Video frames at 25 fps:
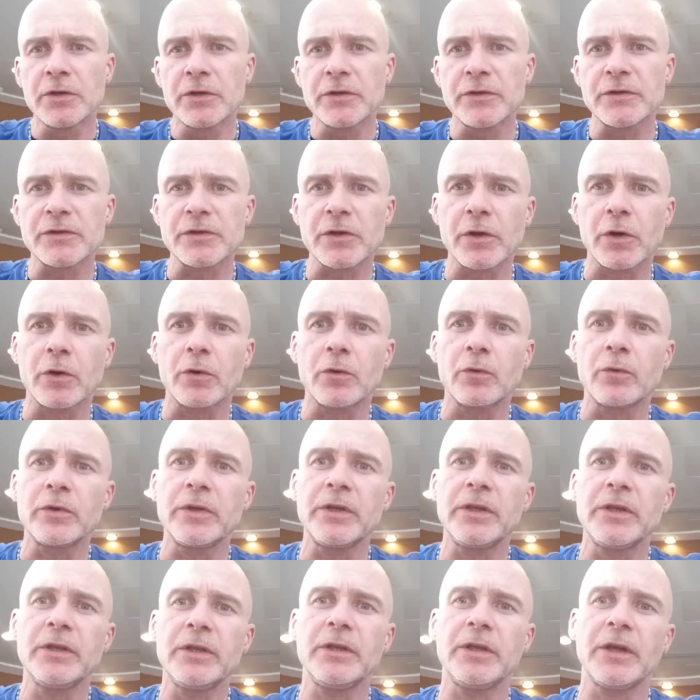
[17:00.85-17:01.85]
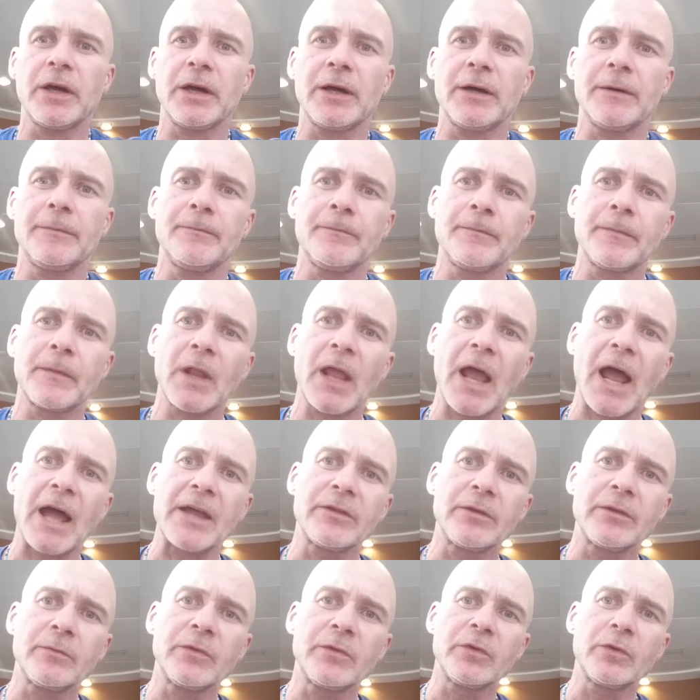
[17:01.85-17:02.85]
So he
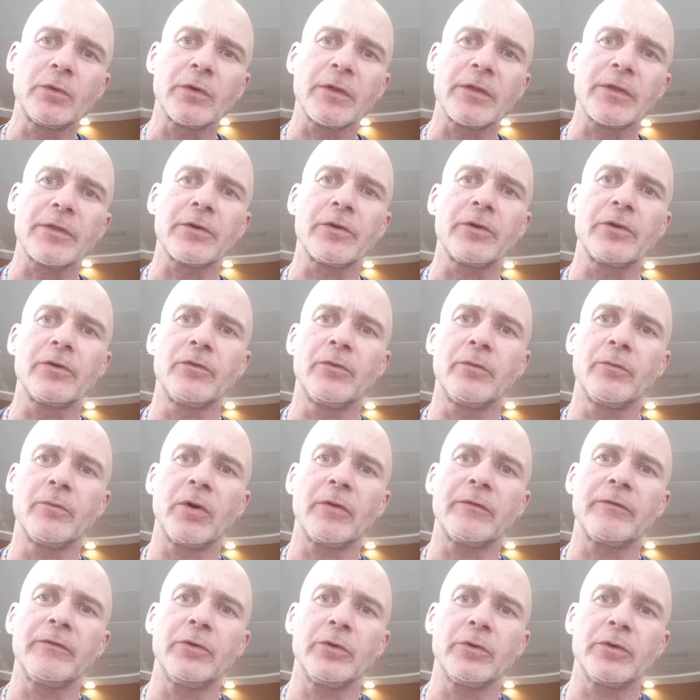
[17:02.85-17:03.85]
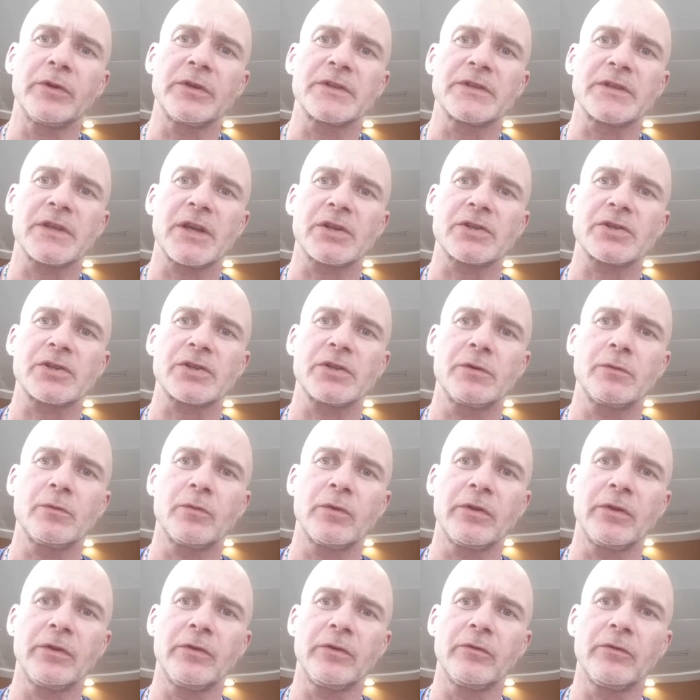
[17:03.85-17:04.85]
had do a 3rd remote viewing session where
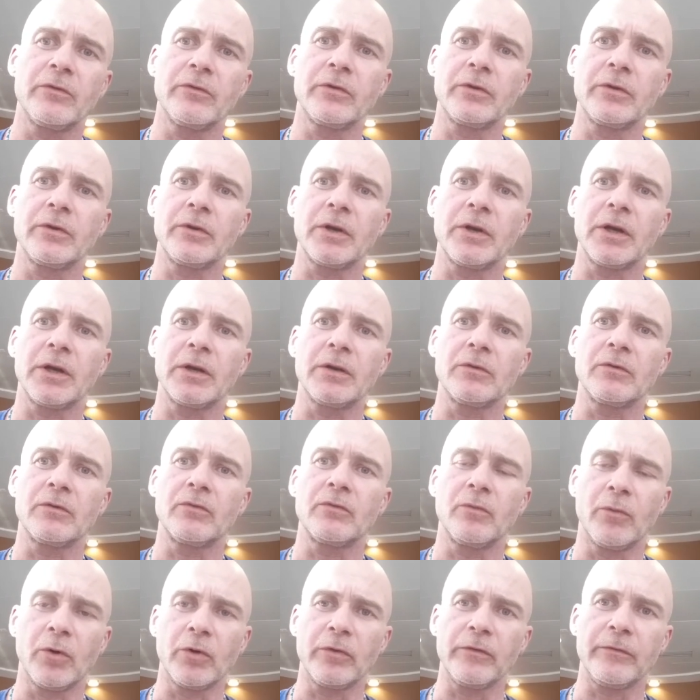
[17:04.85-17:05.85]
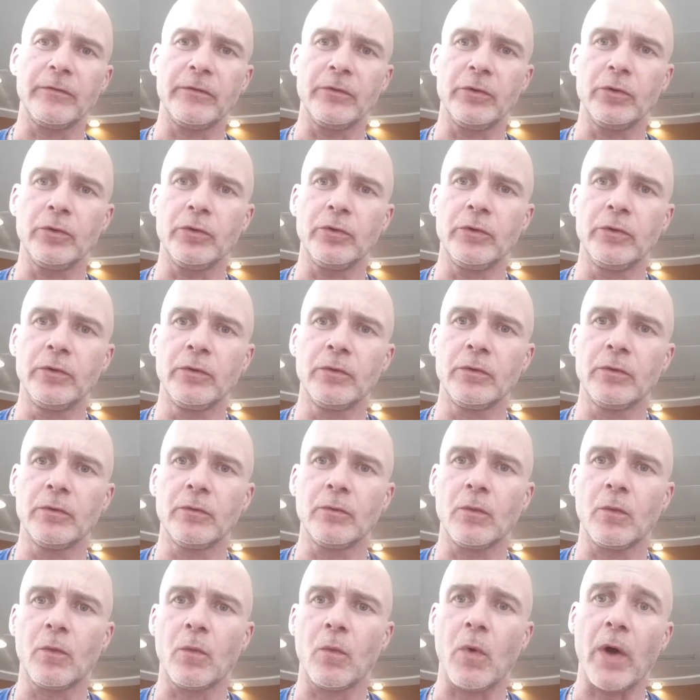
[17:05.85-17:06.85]
they remote viewed
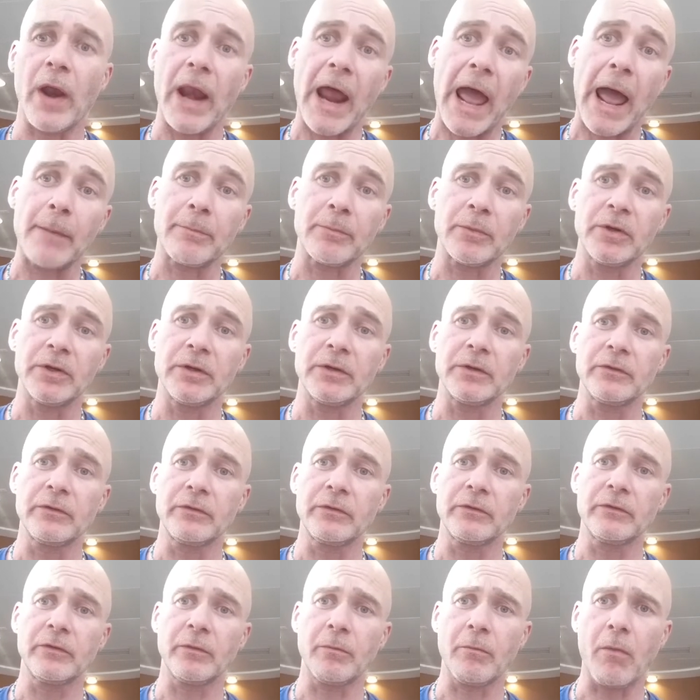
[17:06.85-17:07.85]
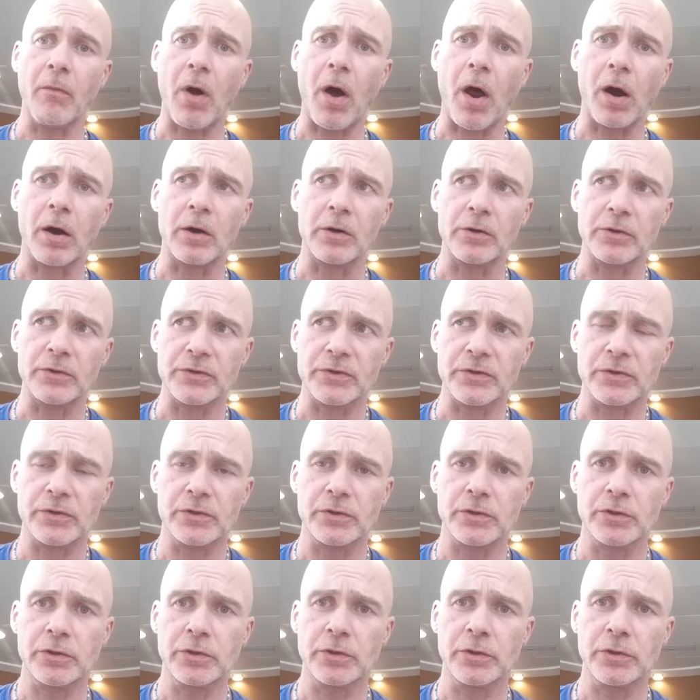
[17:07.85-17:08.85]
what happened to Mars
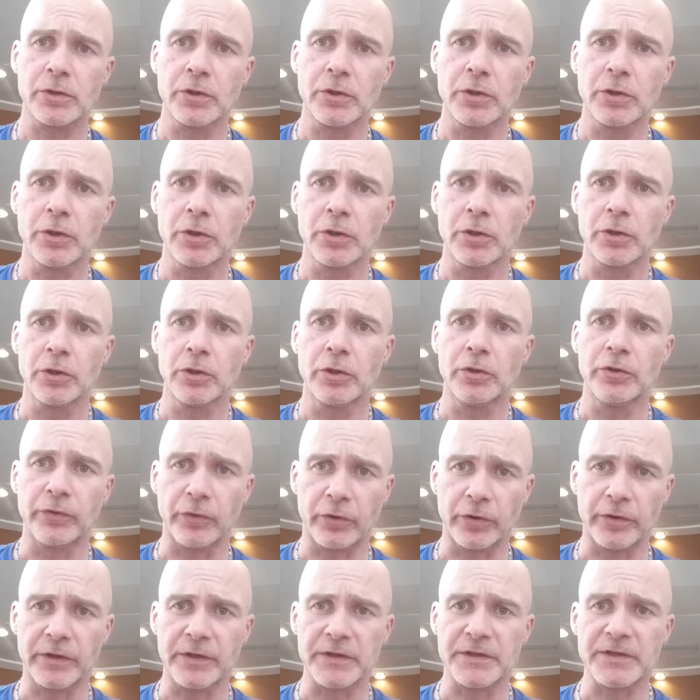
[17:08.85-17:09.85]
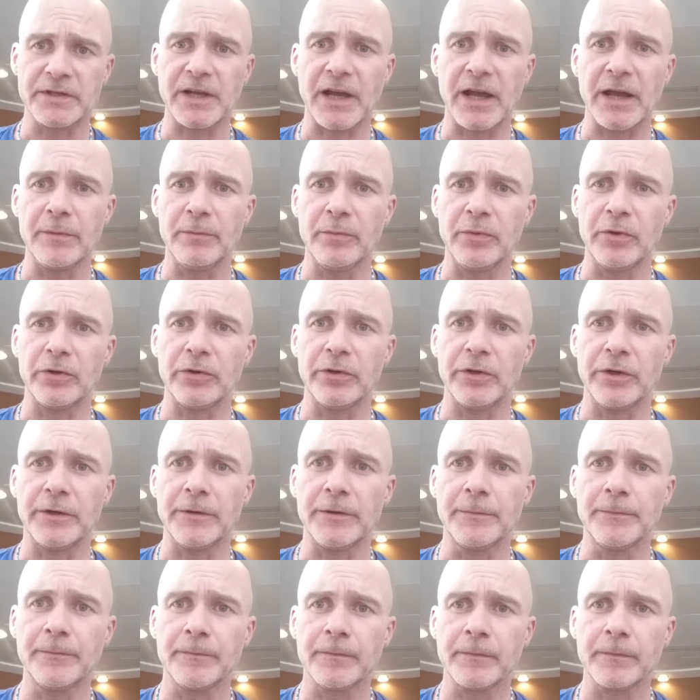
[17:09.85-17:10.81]
during this time period.